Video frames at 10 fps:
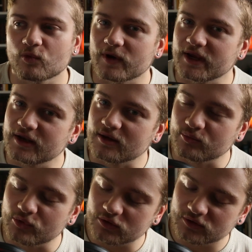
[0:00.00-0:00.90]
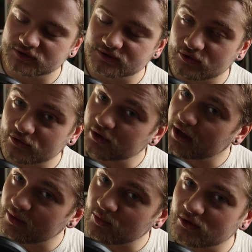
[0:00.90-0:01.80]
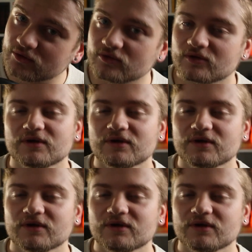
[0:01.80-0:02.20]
reading books on habit,